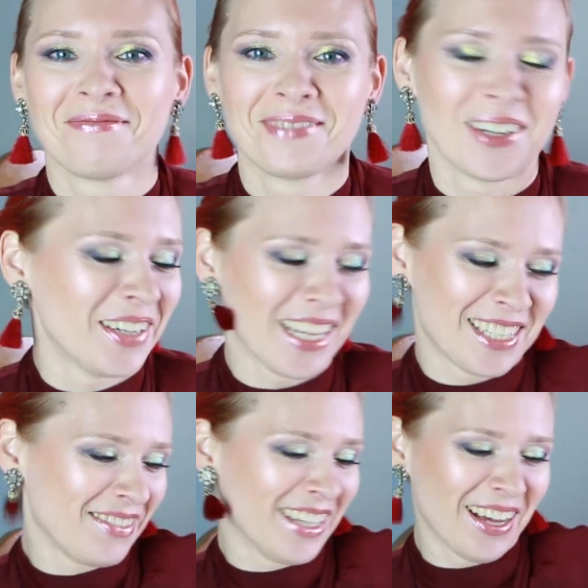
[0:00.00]
Don't
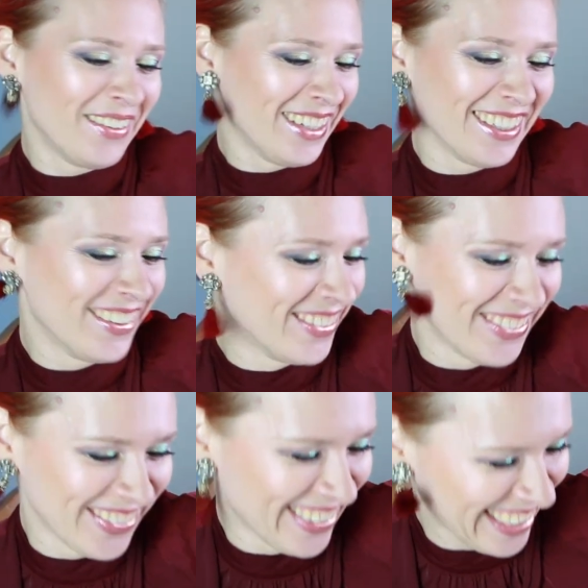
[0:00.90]
ask me how I know.
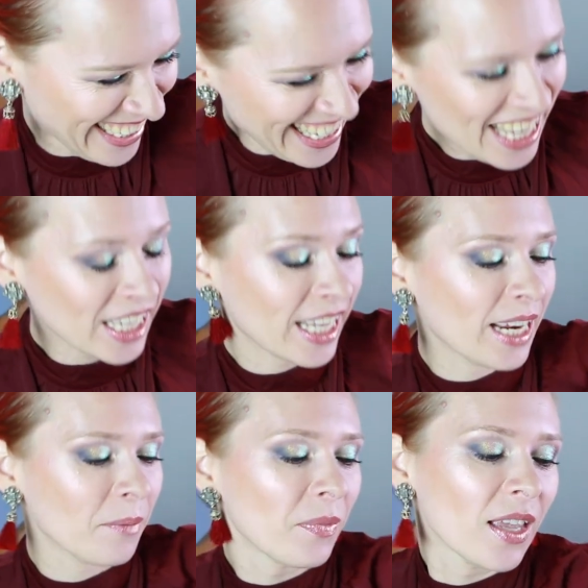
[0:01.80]

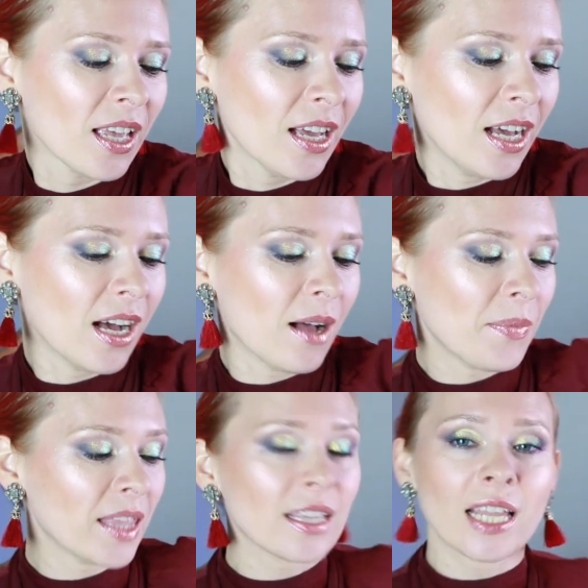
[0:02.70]
Kidding.
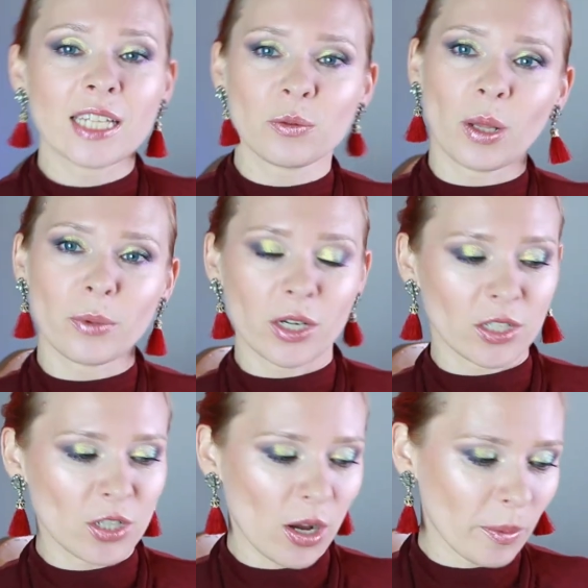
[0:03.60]
And the last one we're
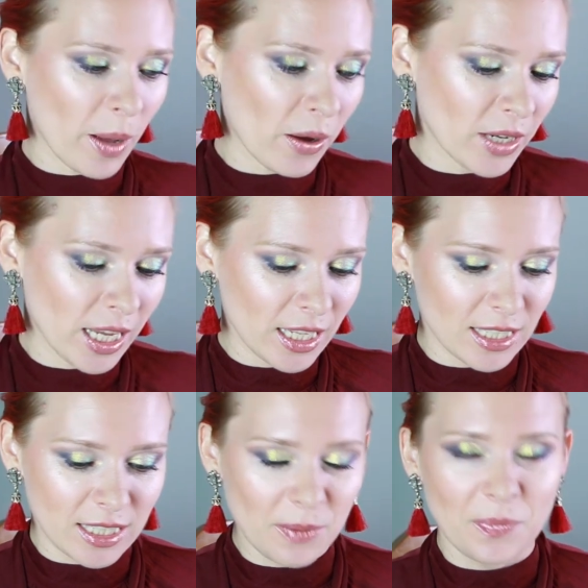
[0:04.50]
going to talk about
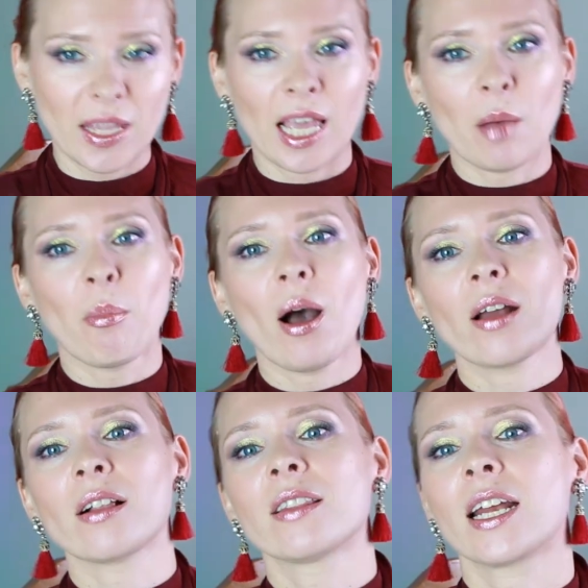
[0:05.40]
is a
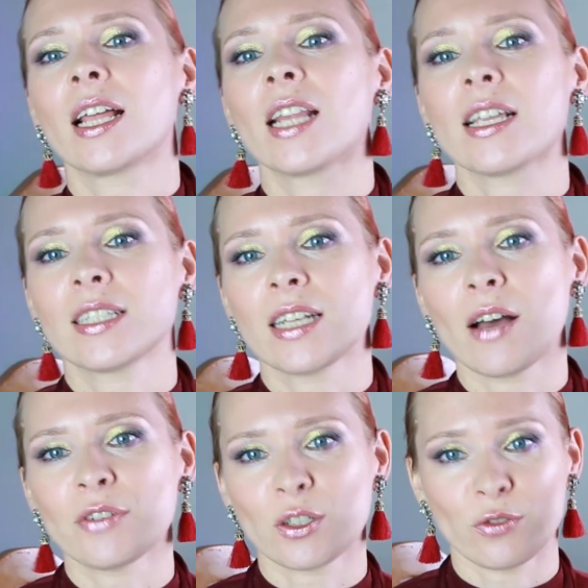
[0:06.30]
bottle that I lasted
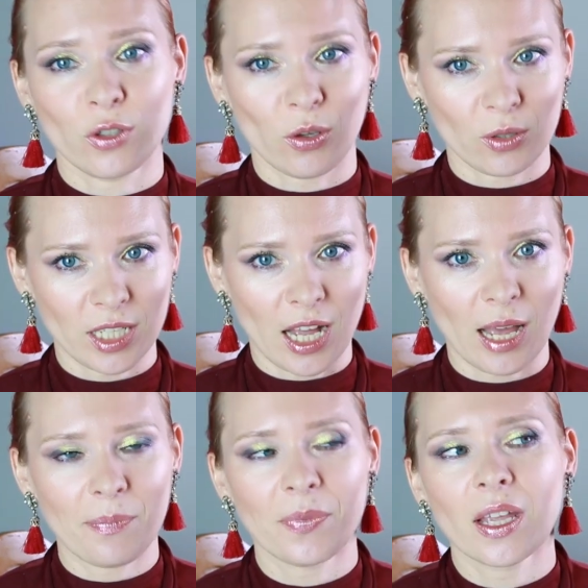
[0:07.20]
after for a long
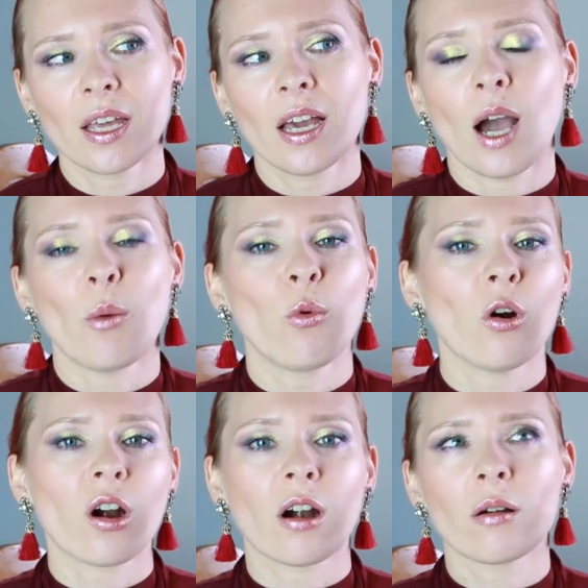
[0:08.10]
time. I
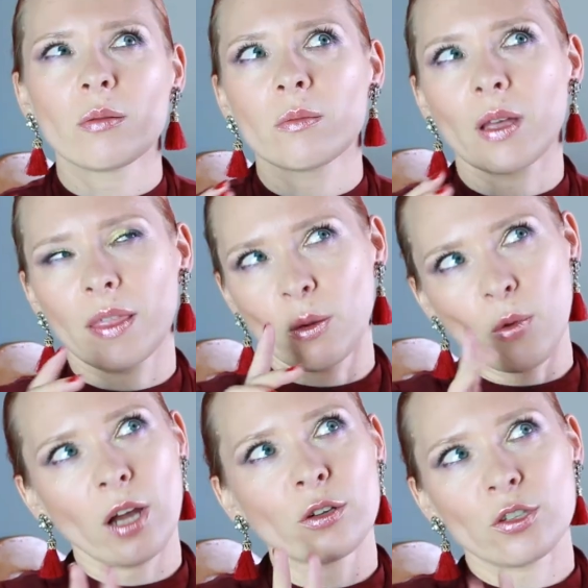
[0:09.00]
wore, I think,
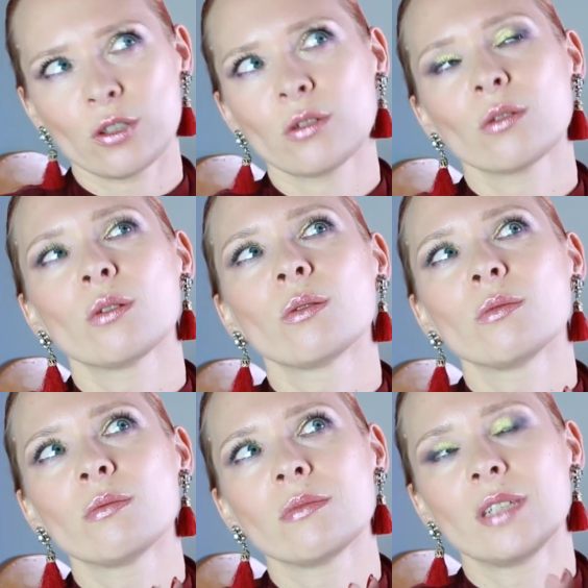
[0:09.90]
one or
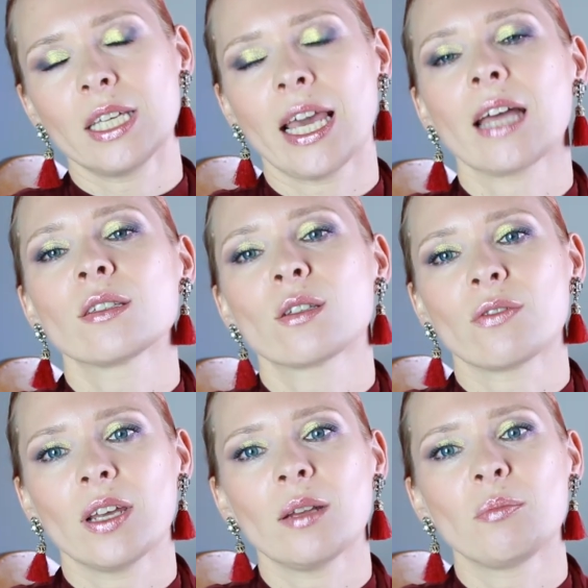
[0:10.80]
two decants
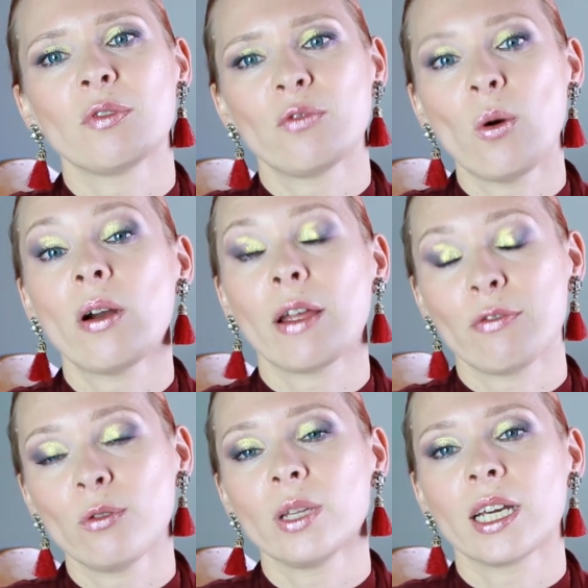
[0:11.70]
of it before I
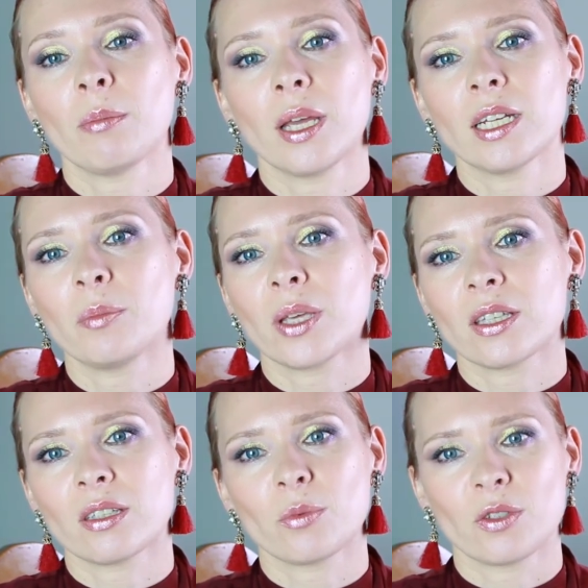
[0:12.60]
fully committed
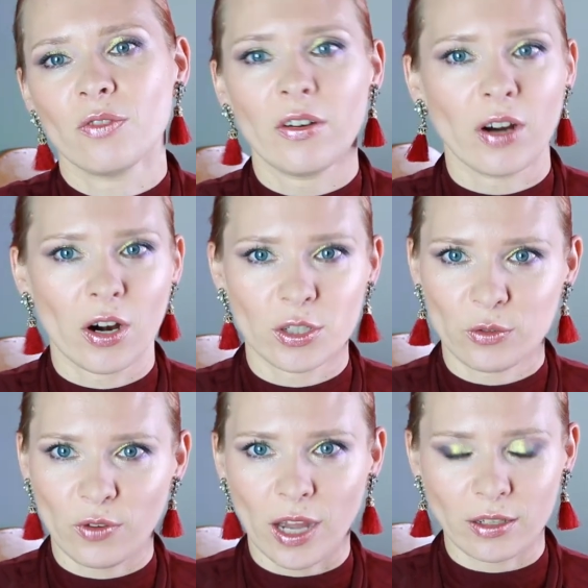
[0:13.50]
because it was very hard
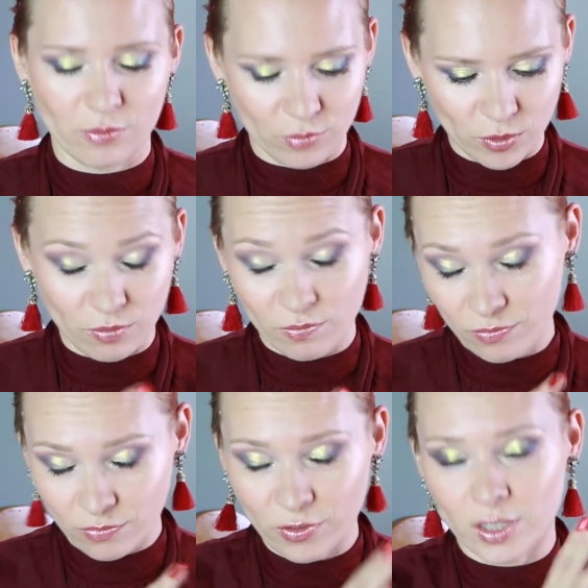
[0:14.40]
to find with
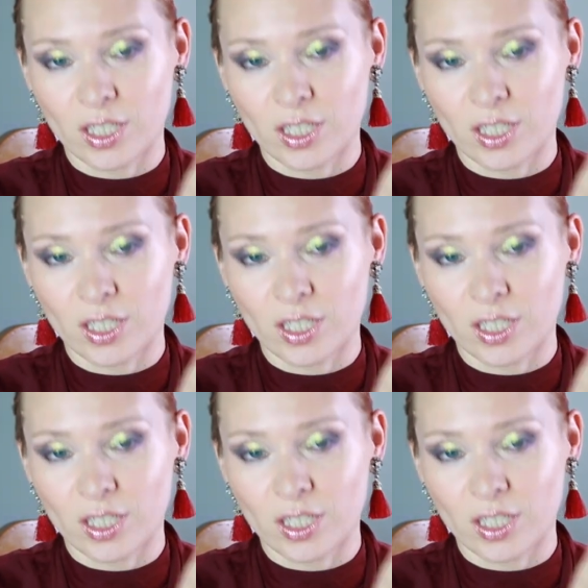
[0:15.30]
for